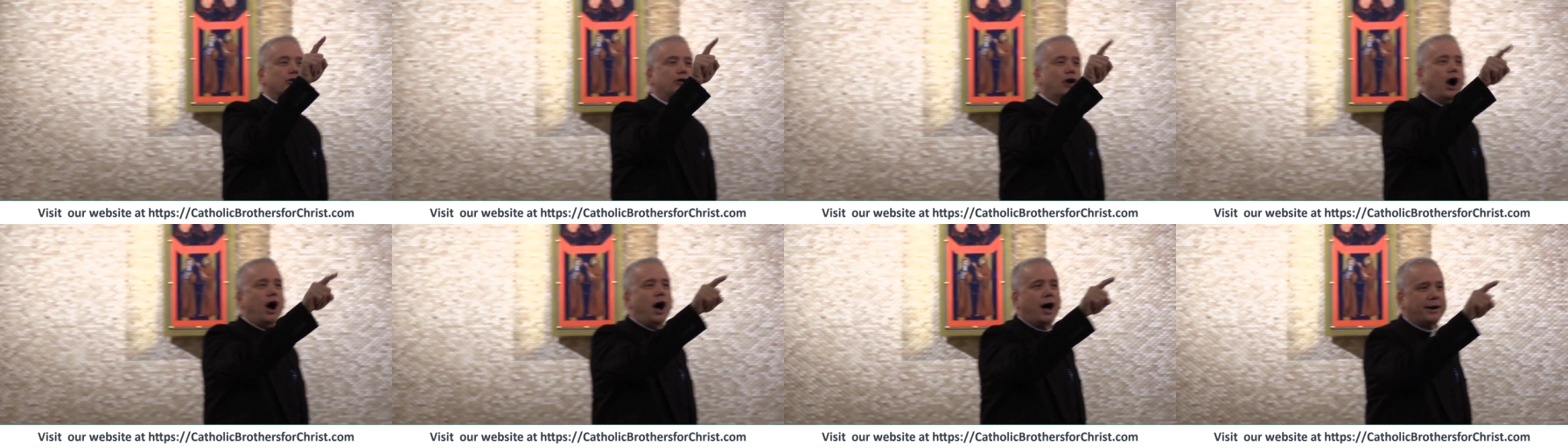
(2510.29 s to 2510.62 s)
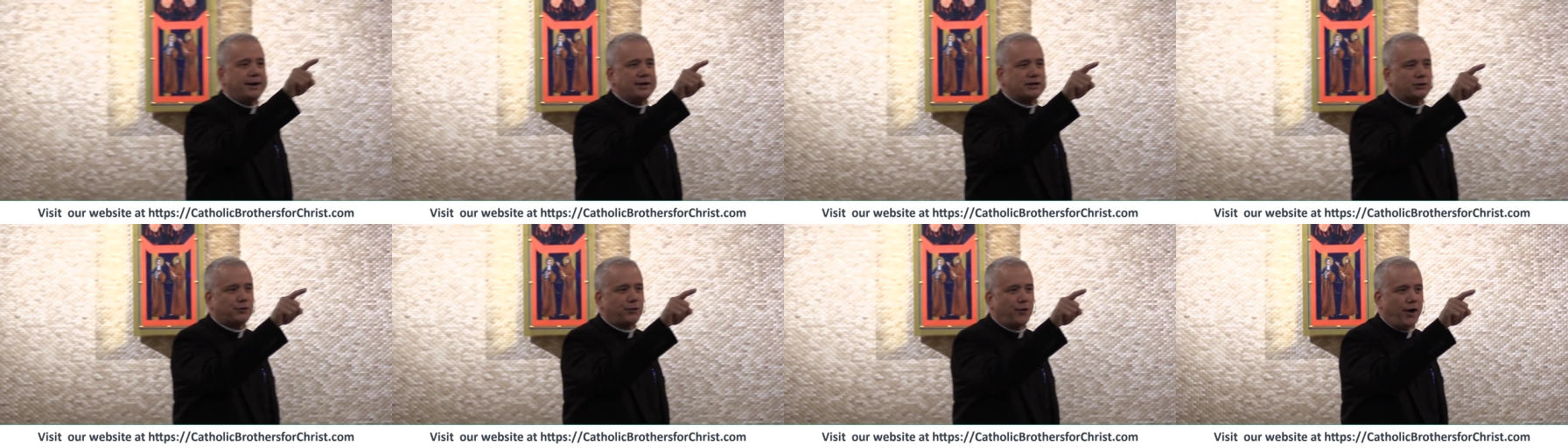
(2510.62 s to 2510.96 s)

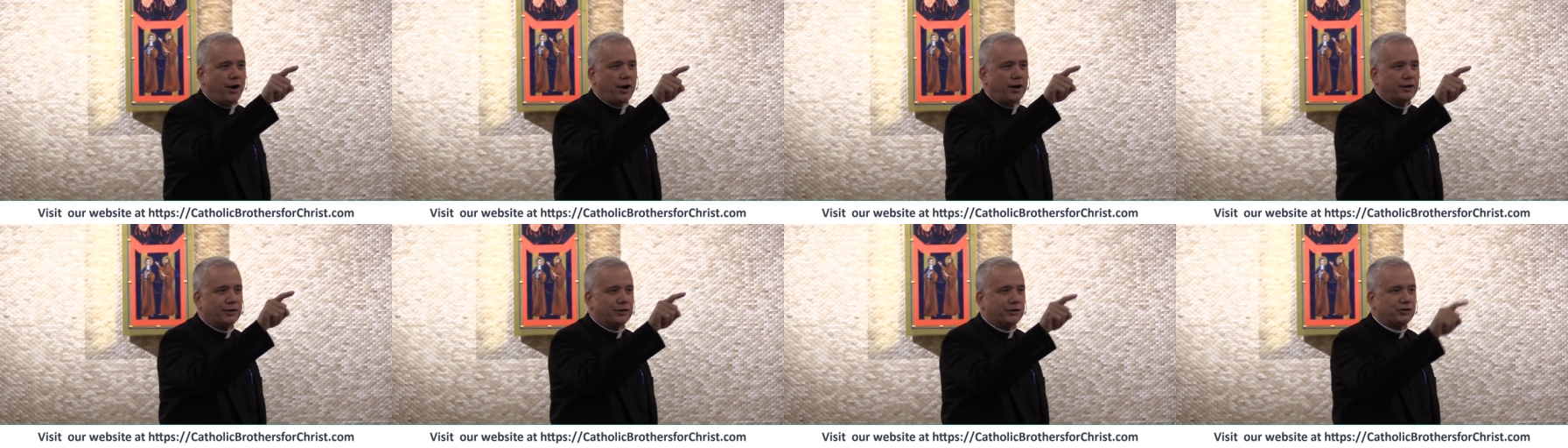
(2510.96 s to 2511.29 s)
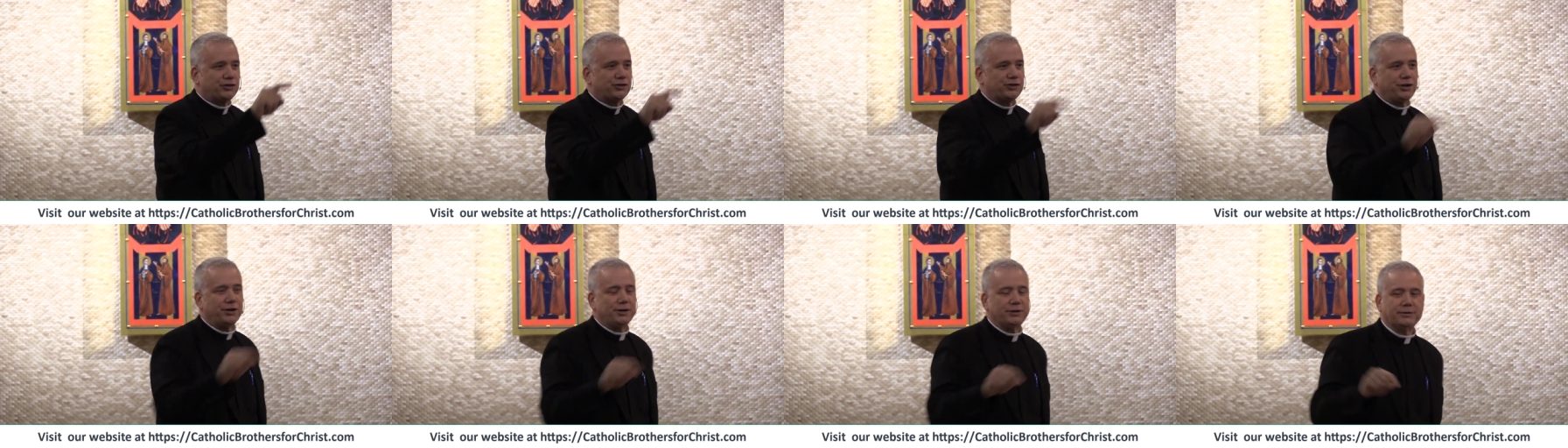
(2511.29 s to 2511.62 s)
God is
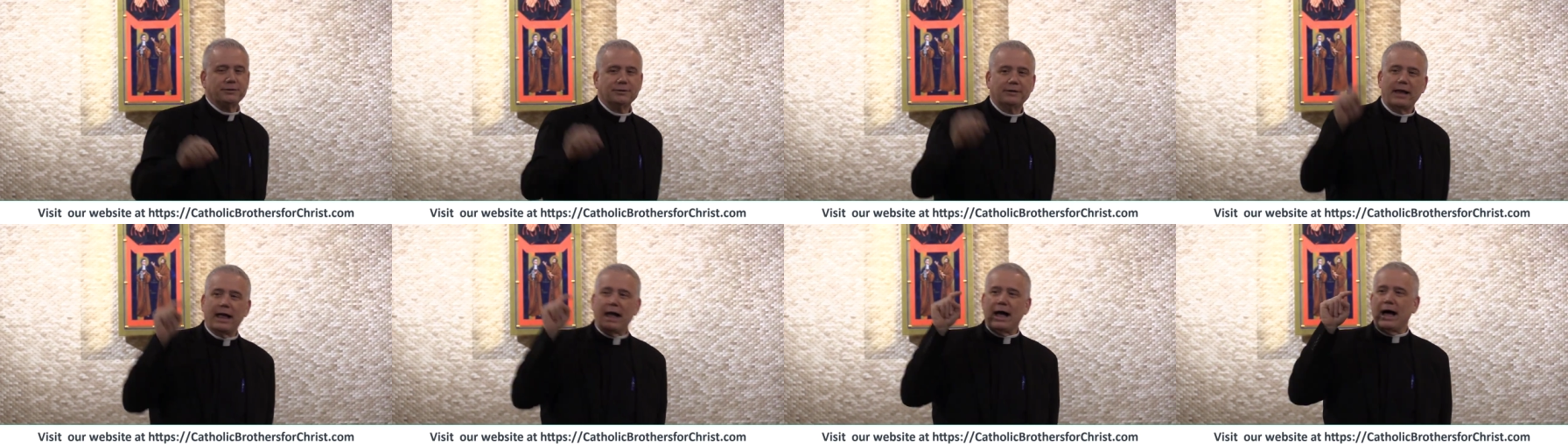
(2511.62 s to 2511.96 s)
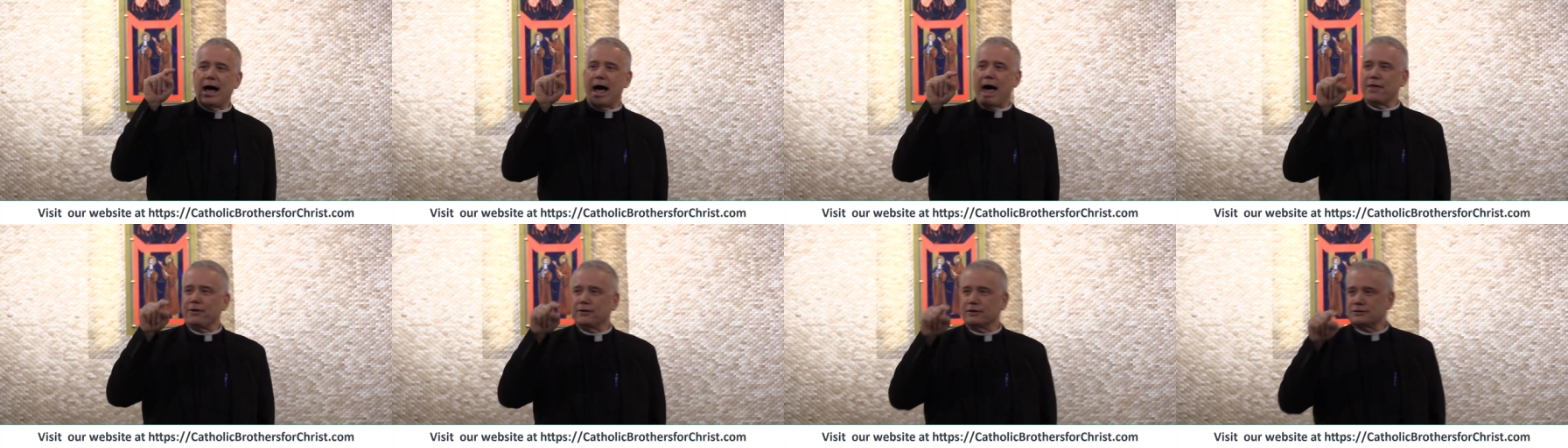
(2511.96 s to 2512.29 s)
first,
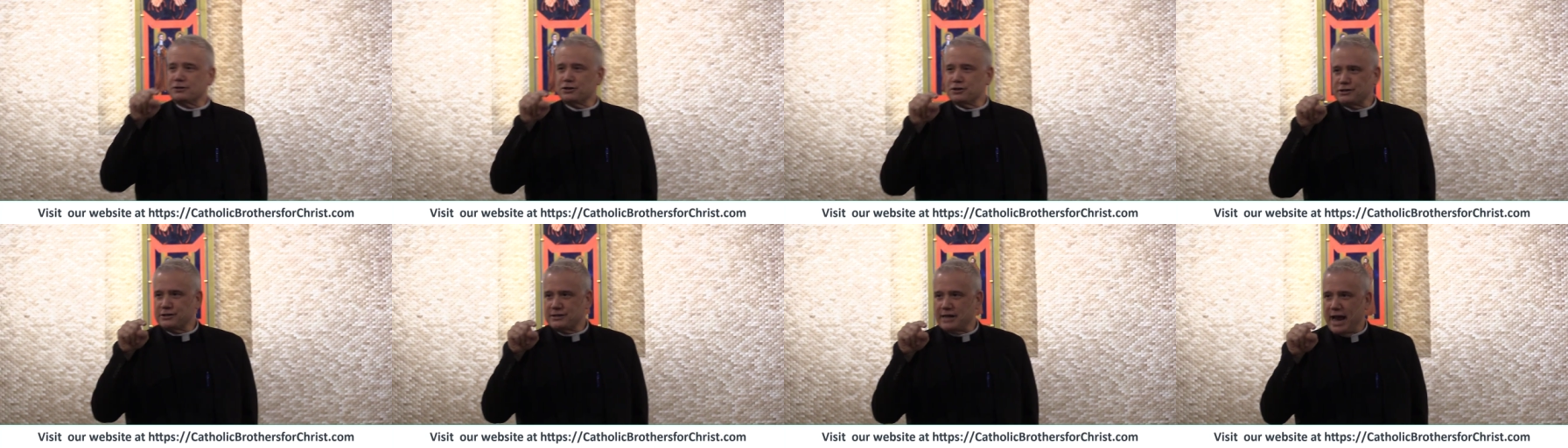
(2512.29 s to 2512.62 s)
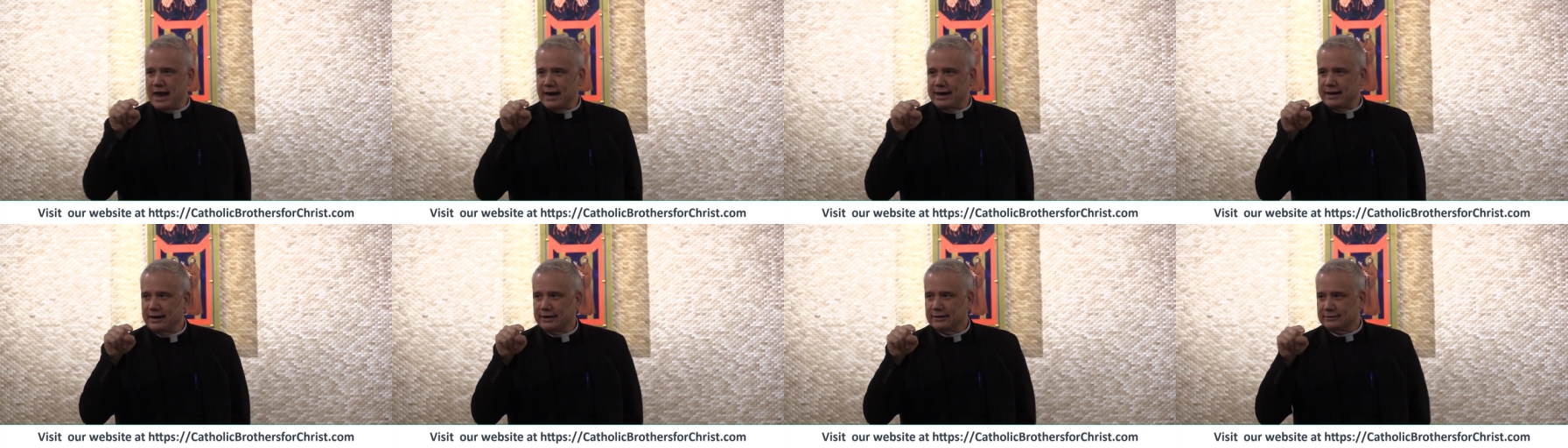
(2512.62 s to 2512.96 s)
others are
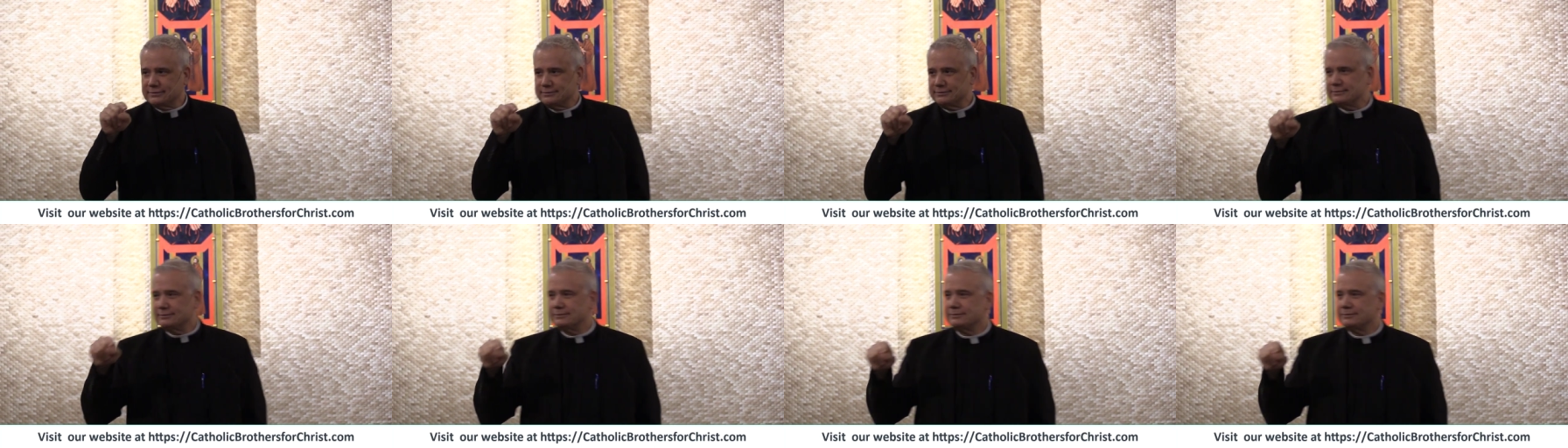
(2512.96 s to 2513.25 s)
second,